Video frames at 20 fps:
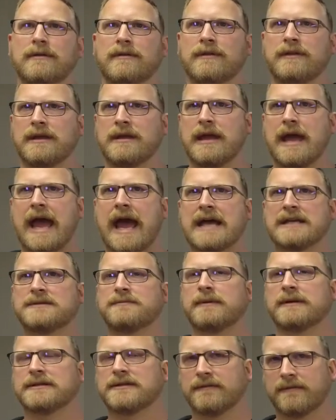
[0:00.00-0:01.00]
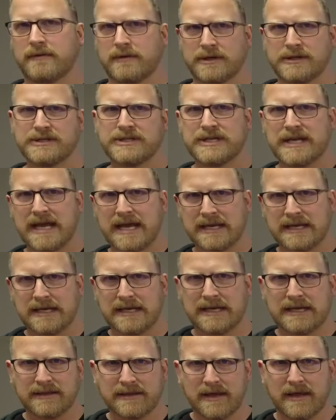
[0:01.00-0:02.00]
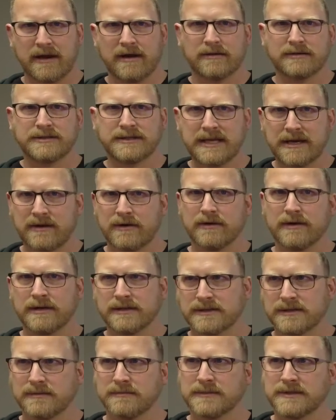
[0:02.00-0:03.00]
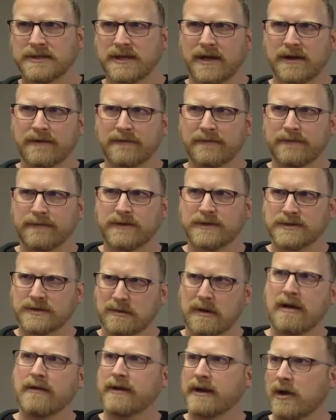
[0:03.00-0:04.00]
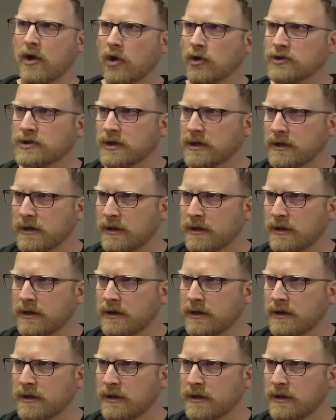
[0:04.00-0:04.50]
the aspects of Christianity that are synchronisms of the surrounding culture.